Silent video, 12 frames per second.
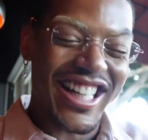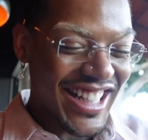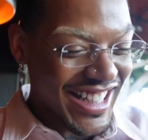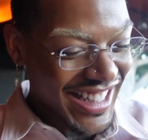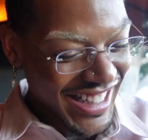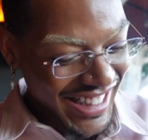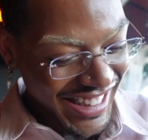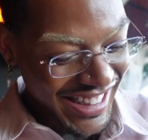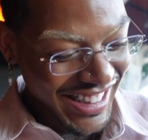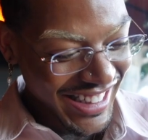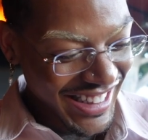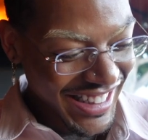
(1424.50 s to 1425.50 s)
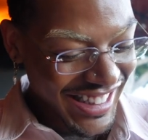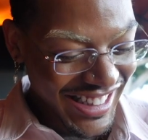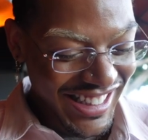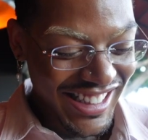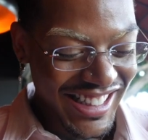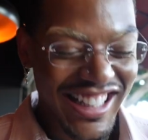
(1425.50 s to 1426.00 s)
And I was like, oh, they should come
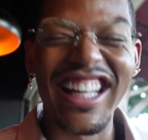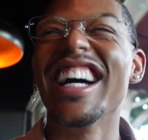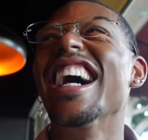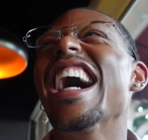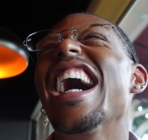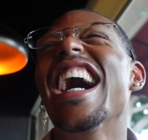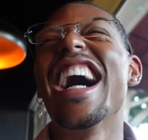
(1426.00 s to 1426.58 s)
together.